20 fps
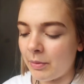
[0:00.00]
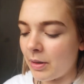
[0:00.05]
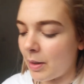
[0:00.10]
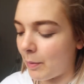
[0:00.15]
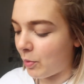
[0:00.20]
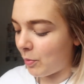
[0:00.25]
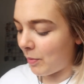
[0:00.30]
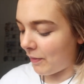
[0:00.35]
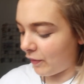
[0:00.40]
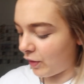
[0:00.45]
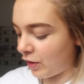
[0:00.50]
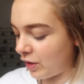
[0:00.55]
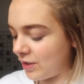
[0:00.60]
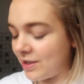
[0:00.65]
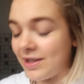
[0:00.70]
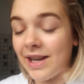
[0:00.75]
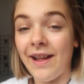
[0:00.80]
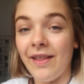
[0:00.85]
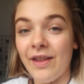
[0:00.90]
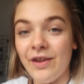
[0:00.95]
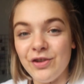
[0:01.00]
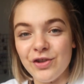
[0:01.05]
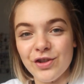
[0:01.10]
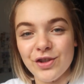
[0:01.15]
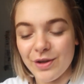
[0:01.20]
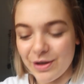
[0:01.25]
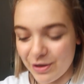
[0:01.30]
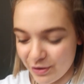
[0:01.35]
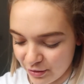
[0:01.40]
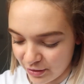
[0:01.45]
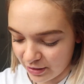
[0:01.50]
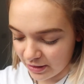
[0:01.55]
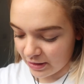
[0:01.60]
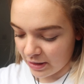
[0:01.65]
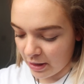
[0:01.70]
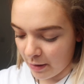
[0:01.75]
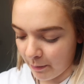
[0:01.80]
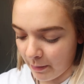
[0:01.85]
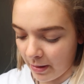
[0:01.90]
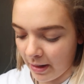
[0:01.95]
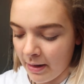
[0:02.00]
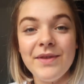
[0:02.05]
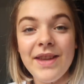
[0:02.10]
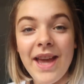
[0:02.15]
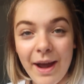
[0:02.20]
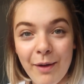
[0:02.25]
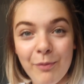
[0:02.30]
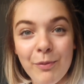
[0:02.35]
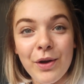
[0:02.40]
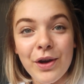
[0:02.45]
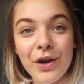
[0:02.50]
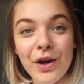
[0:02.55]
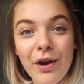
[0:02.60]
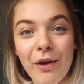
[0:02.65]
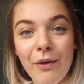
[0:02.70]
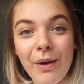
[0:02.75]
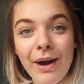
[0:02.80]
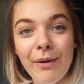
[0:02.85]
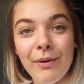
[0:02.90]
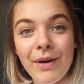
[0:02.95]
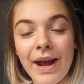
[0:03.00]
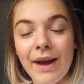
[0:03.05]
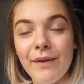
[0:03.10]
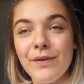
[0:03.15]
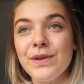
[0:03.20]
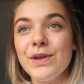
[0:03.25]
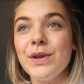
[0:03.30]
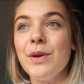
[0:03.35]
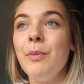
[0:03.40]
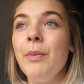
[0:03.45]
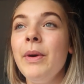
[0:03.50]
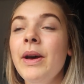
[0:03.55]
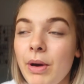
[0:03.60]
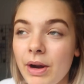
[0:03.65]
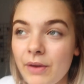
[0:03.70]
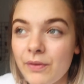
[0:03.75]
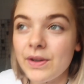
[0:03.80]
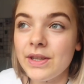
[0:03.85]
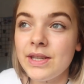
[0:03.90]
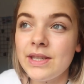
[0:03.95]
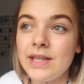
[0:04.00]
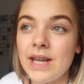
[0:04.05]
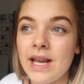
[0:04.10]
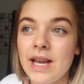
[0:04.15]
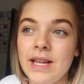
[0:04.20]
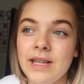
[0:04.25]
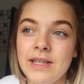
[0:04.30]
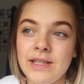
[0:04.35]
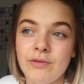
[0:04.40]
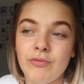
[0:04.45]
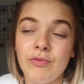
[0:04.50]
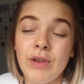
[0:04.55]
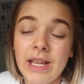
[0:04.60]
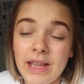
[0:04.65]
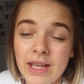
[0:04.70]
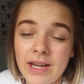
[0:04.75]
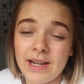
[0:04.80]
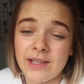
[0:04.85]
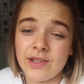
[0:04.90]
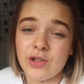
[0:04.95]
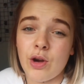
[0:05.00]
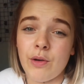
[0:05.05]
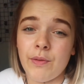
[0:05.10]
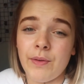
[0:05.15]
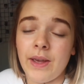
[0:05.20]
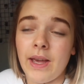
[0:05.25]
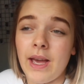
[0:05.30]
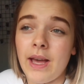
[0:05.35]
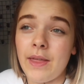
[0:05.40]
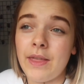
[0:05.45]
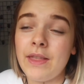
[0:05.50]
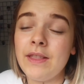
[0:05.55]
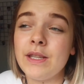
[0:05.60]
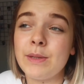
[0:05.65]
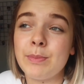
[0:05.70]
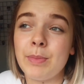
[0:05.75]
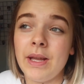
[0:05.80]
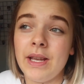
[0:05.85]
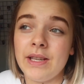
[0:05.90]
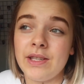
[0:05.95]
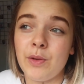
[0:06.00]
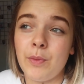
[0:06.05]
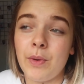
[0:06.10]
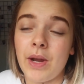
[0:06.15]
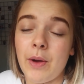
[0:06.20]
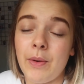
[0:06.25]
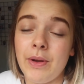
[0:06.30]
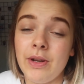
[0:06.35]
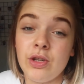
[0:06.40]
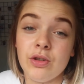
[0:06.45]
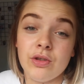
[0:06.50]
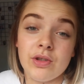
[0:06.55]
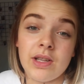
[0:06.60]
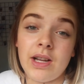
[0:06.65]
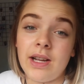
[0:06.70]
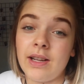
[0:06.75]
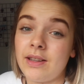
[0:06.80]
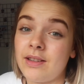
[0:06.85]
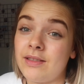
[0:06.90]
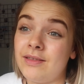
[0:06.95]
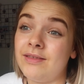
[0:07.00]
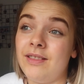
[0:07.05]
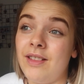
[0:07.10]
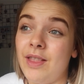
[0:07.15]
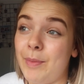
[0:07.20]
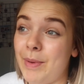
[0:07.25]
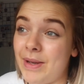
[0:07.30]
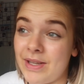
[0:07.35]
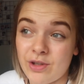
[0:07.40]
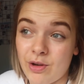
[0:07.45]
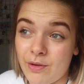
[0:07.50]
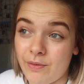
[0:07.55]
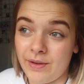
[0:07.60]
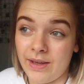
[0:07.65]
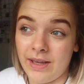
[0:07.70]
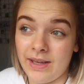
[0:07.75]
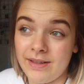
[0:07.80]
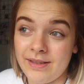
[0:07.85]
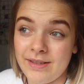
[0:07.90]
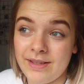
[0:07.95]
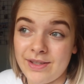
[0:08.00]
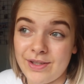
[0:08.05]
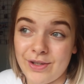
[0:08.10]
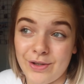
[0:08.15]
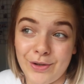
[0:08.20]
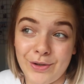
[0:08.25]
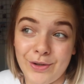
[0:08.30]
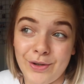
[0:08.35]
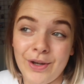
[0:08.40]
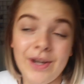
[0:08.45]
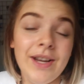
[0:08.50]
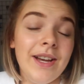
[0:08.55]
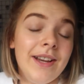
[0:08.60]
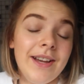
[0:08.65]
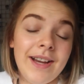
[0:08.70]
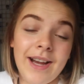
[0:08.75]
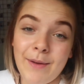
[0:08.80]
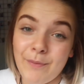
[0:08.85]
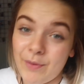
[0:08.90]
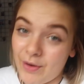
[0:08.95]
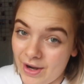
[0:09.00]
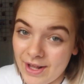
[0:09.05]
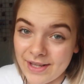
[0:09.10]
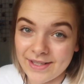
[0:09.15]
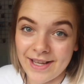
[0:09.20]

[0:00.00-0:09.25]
I'm going to put my phone on silent just so it doesn't disturb me. Yeah, we're going to go out and have some breakfast and a really nice coffee. I think this place that we're going does like the best coffee, so I'm very